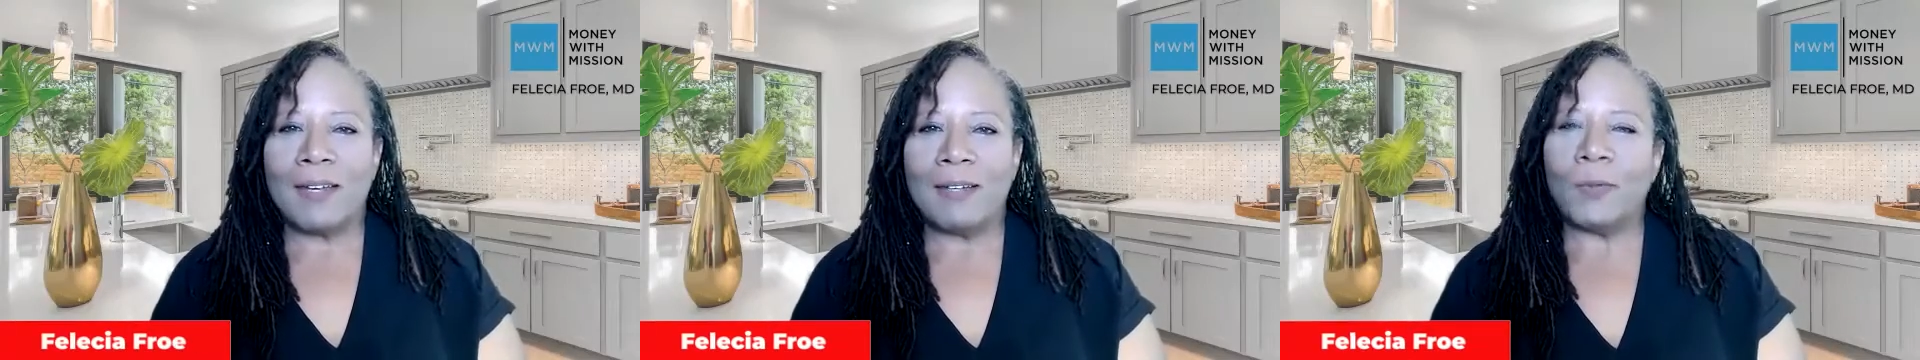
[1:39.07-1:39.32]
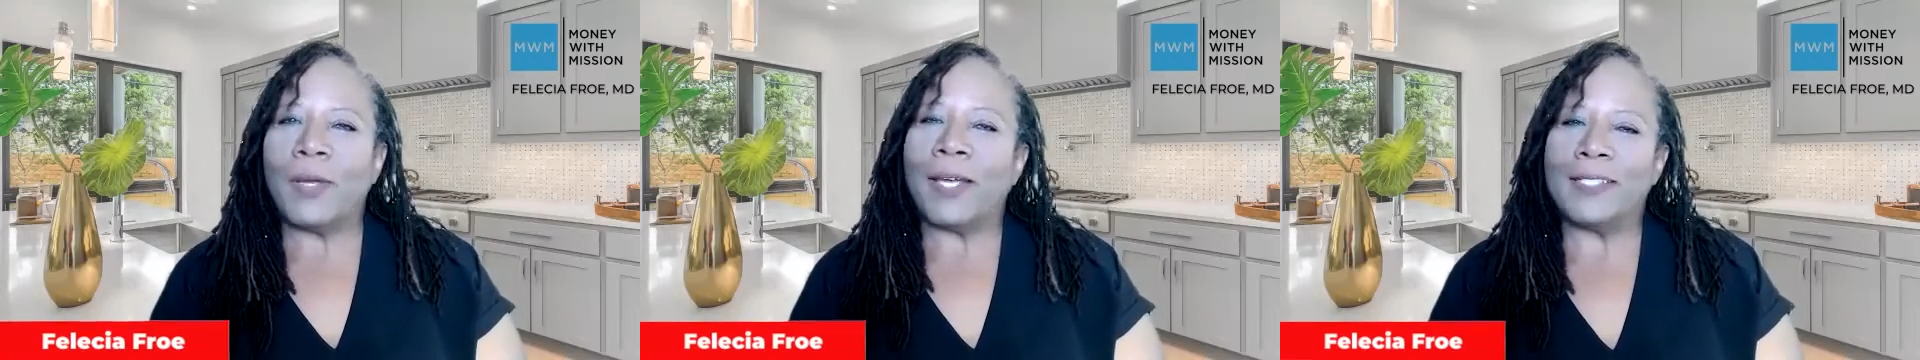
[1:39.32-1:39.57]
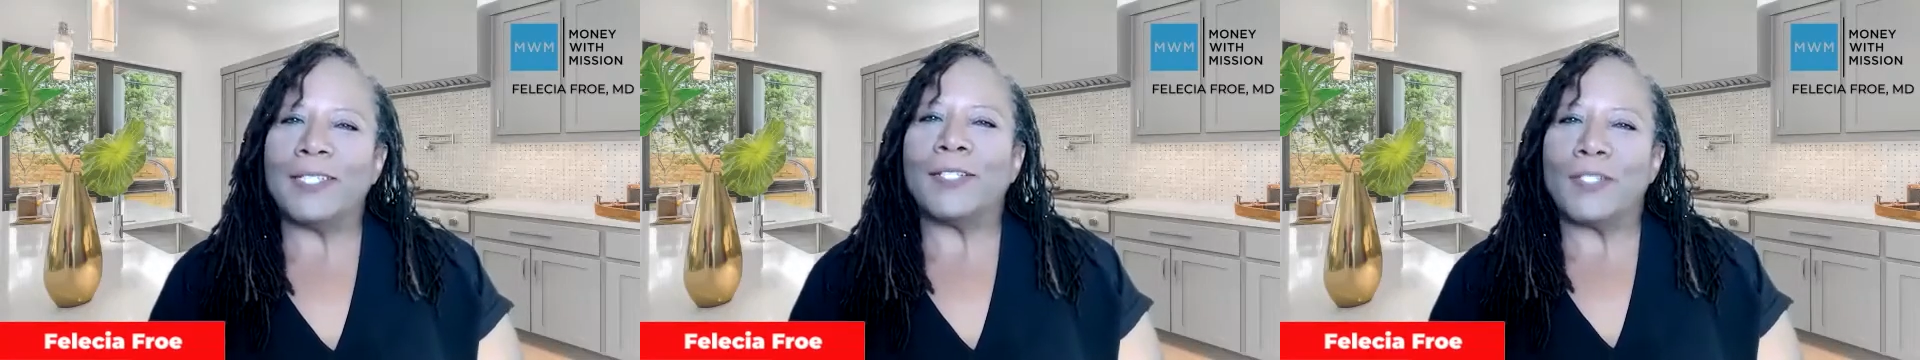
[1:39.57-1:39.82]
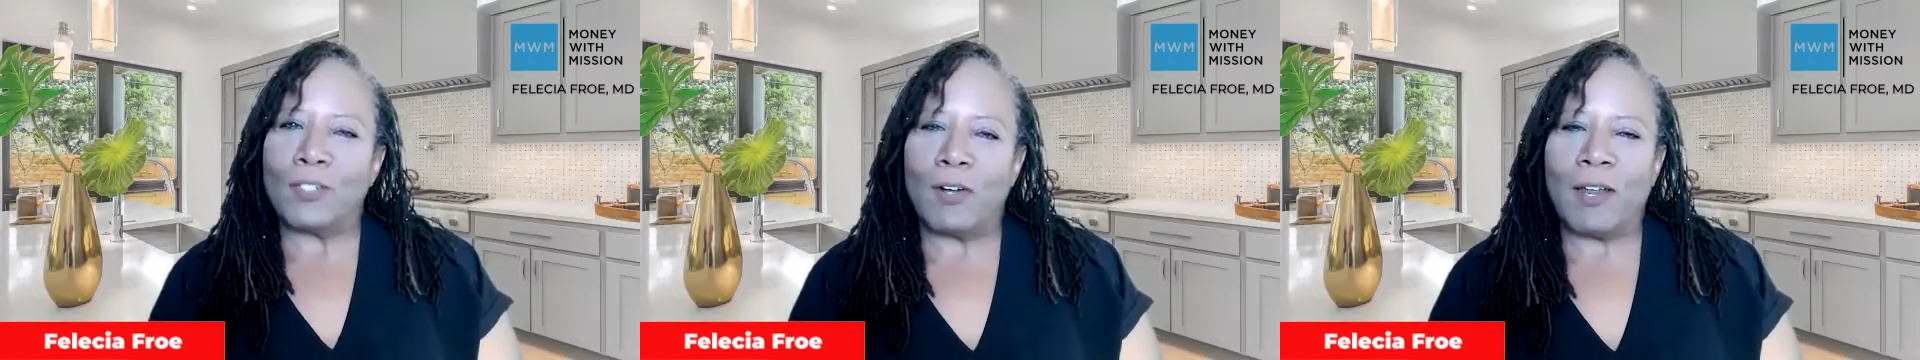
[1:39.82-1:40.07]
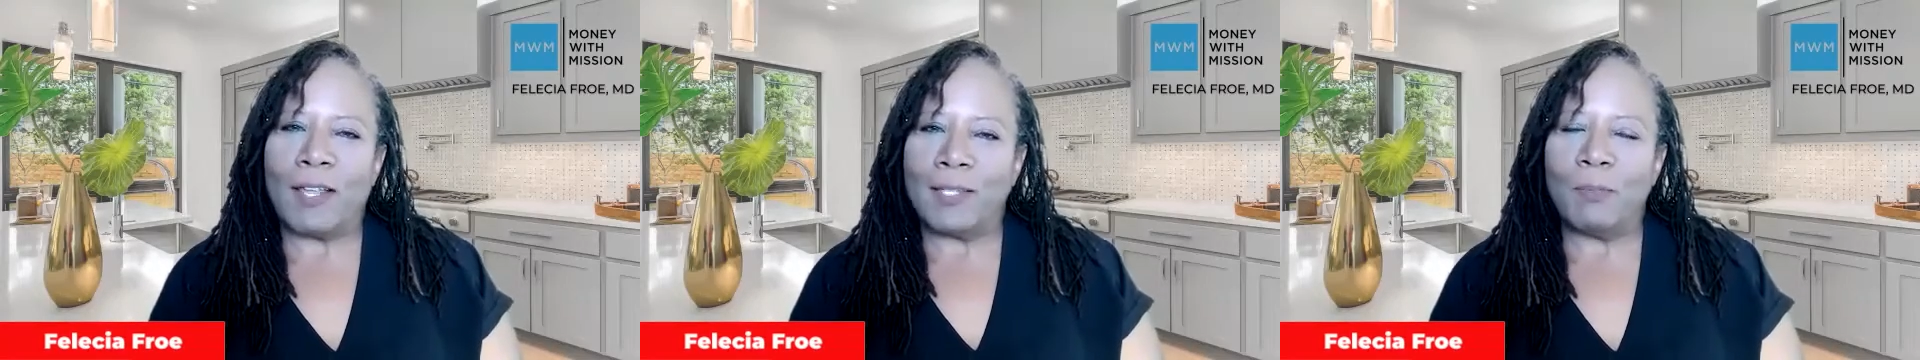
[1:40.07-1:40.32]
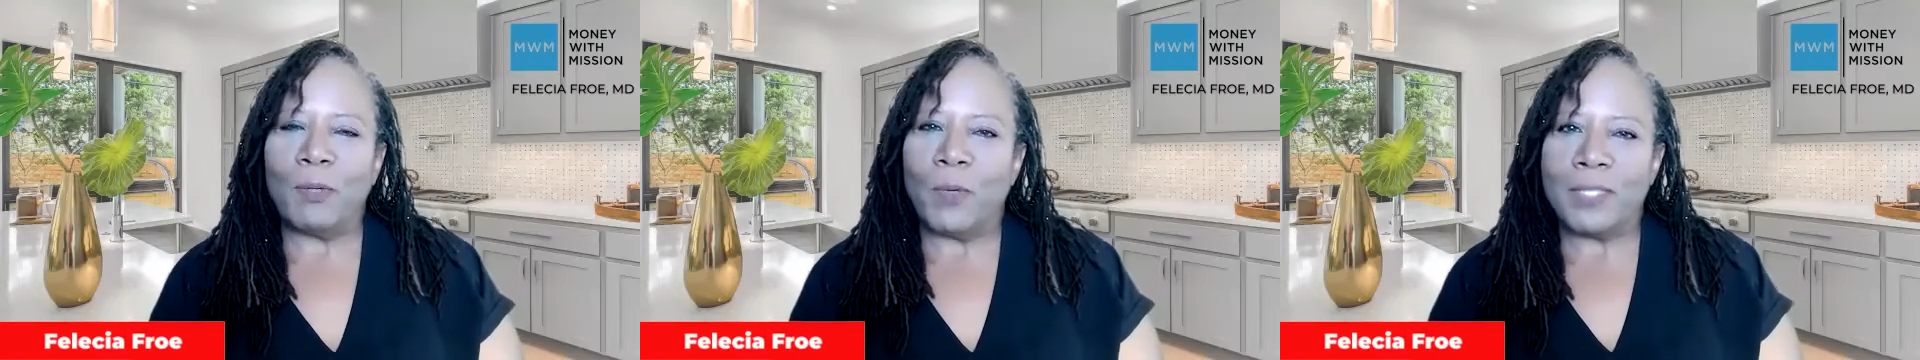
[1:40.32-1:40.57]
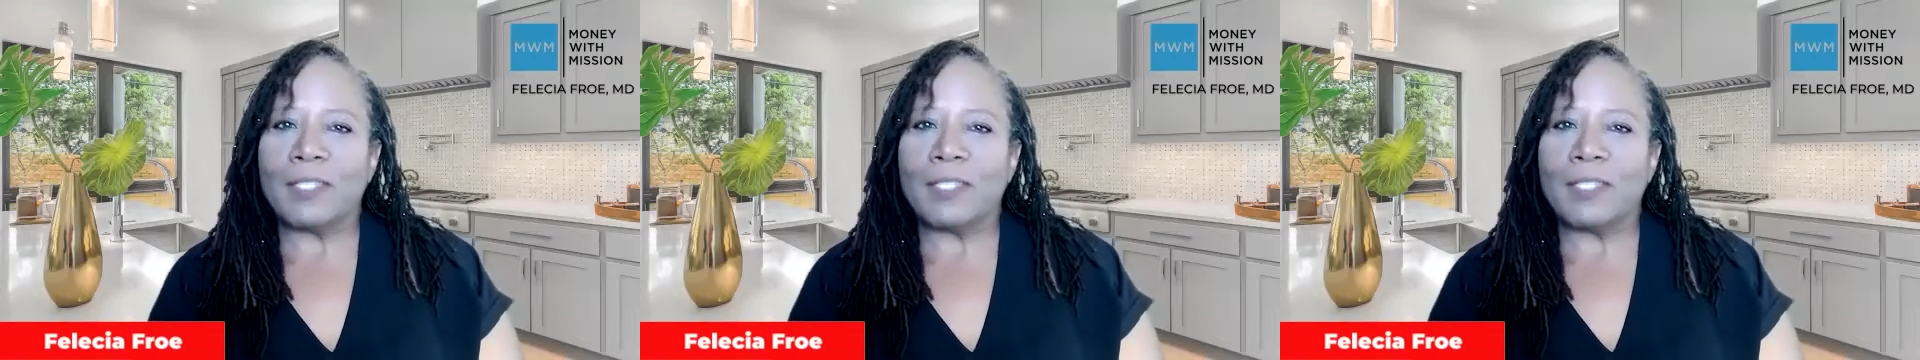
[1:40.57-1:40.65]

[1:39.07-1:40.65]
actually didn't start out in the Midwest.